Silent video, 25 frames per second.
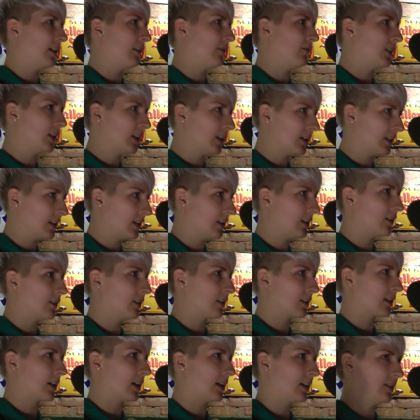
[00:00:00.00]
of the
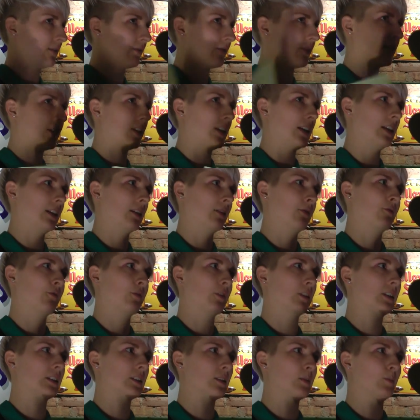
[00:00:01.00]
year kind of thing
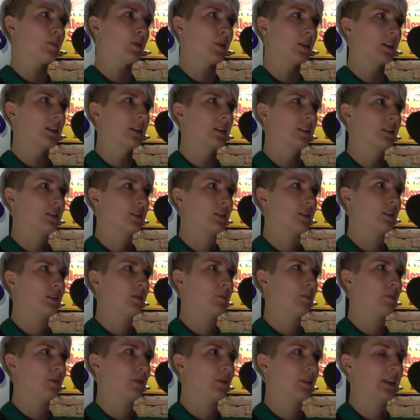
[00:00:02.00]
for his book
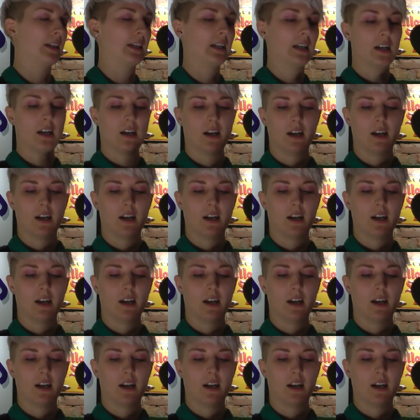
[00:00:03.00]
Insert Boy.